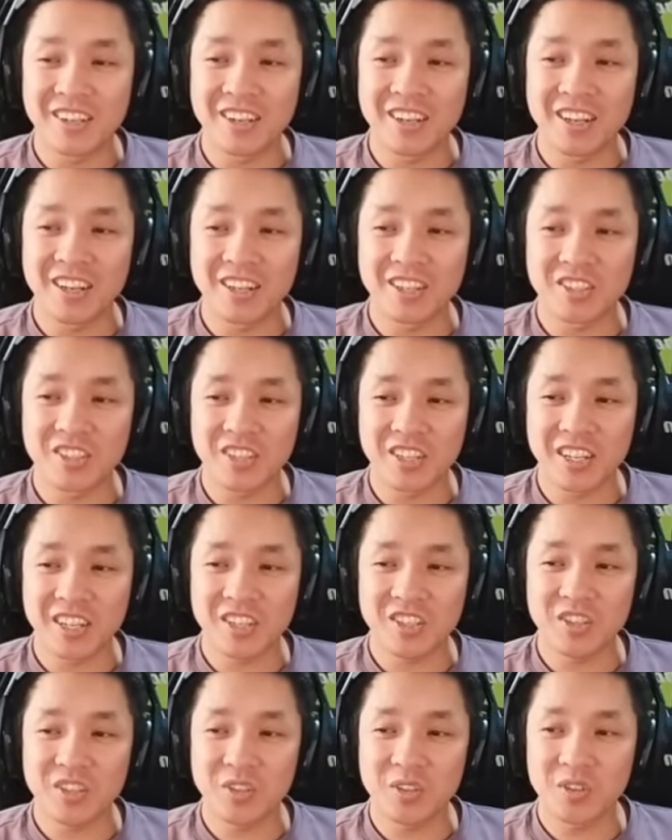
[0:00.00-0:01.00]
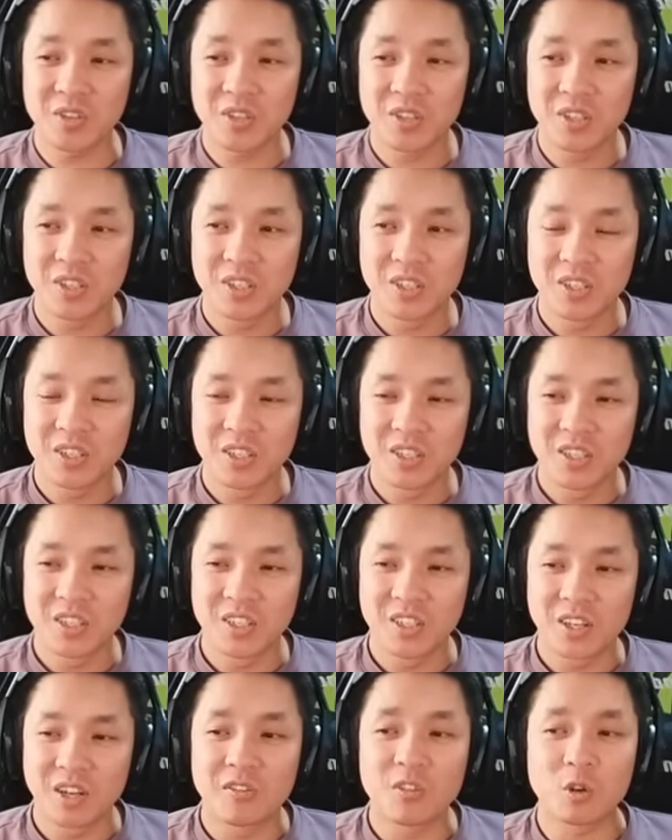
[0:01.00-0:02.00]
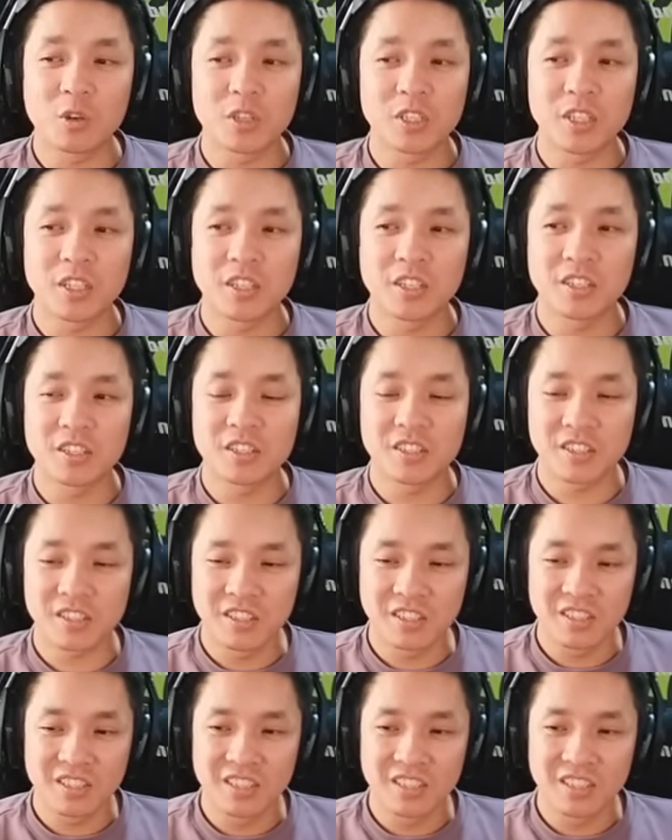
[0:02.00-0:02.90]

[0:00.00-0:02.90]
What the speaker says: going to clutch the next 2? Of course he does.